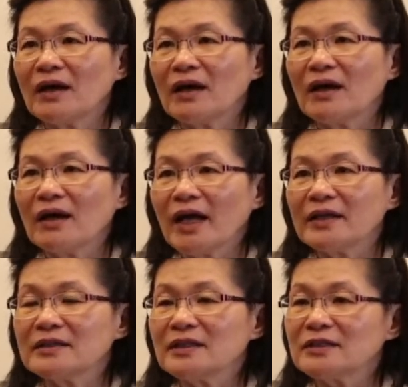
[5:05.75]
Uh,
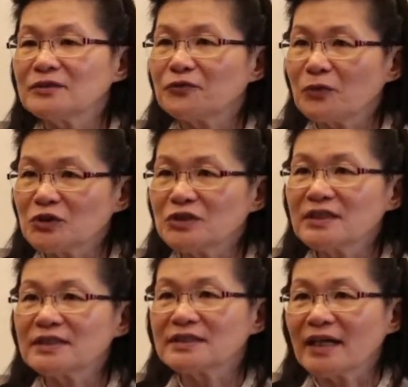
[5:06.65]
and it's
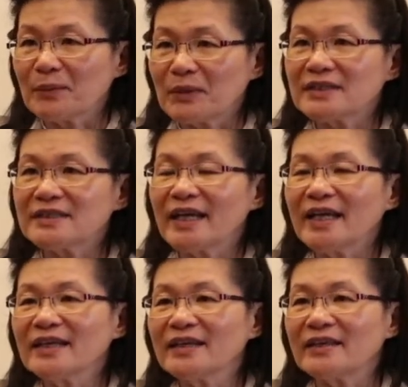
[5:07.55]
fortunate that I must say
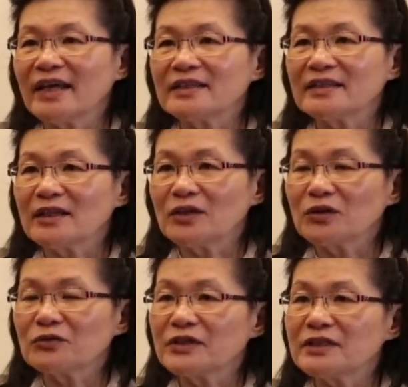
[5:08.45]
that a
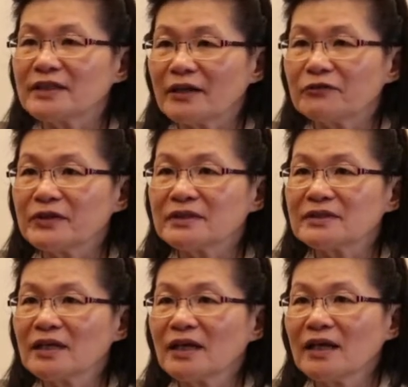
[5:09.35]
lot of these
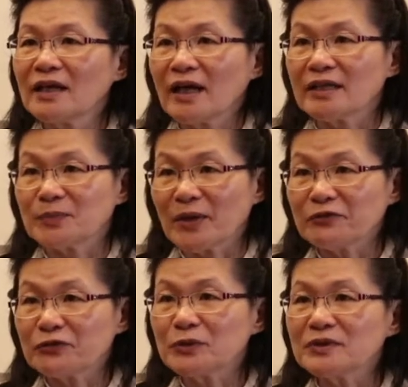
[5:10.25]
efforts has bear
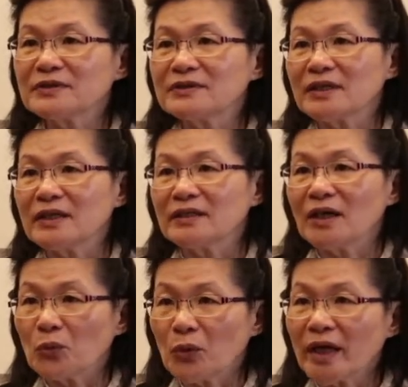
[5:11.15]
fruits in
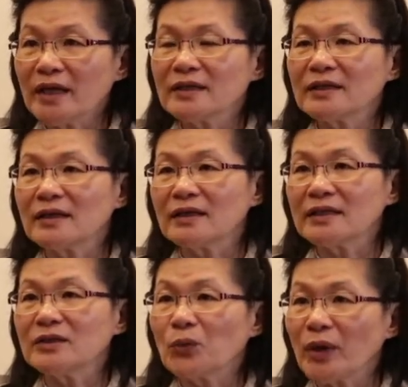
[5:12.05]
a way, uh,
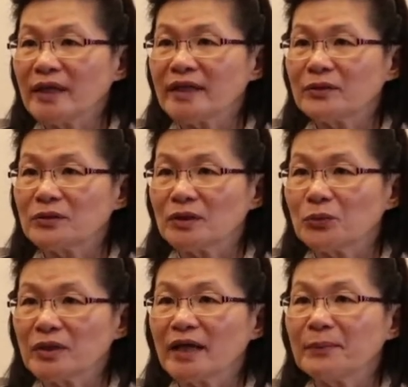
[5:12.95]
in the way that uh,
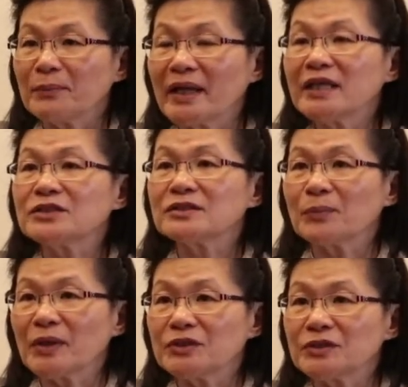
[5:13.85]
we can manage the
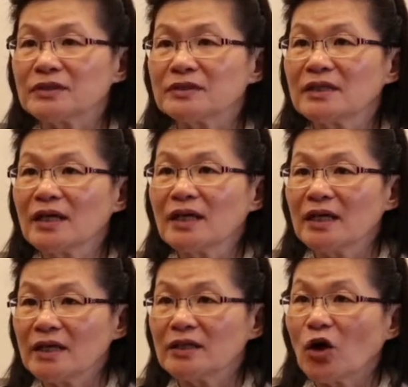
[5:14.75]
patients
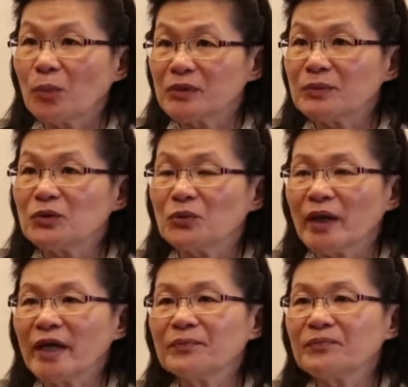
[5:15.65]
in an optimal
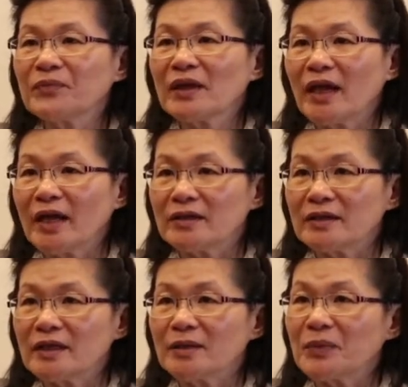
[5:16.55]
way and
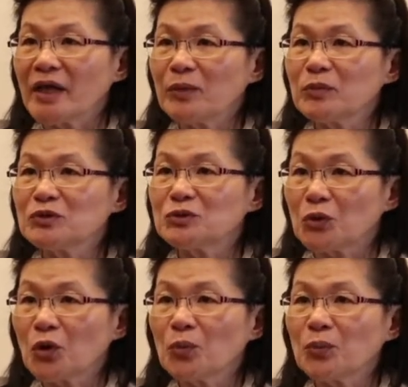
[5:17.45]
uh, be able to
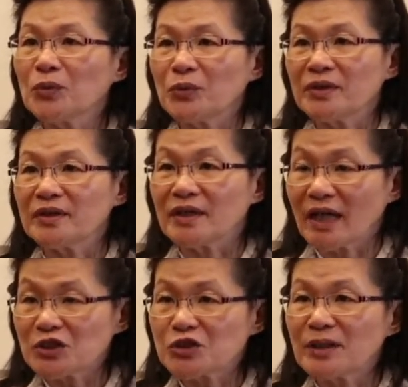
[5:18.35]
cope with the
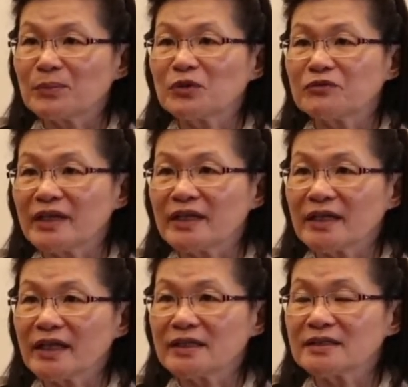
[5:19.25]
large number of
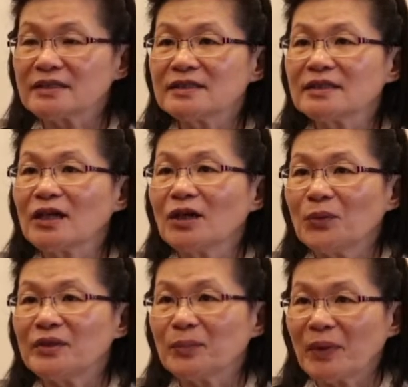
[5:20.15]
dengue cases
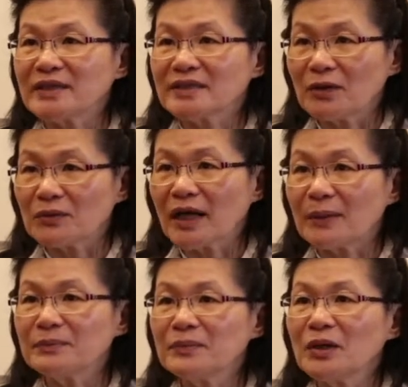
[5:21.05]
with the best
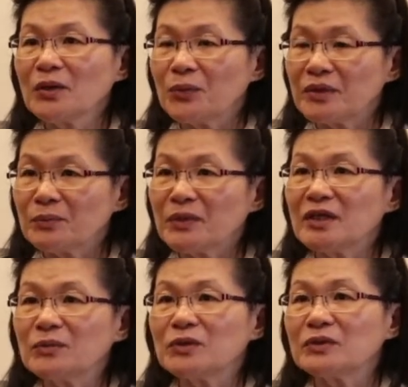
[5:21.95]
outcome, with
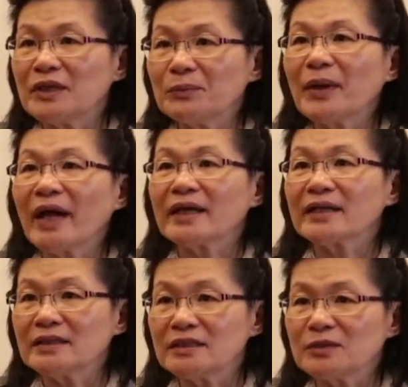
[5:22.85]
minimal impact
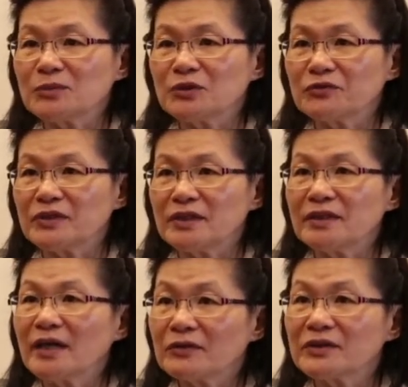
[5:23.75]
in terms of
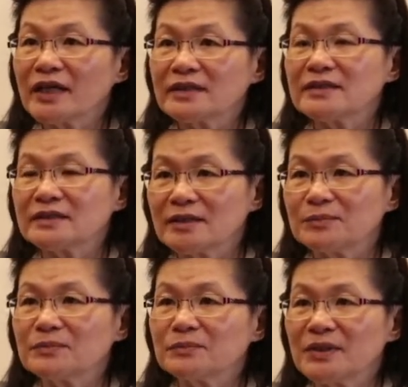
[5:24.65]
the healthcare
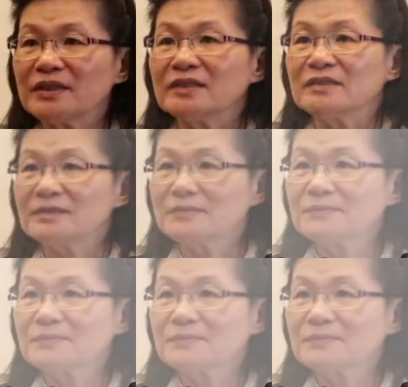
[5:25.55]
system burdens.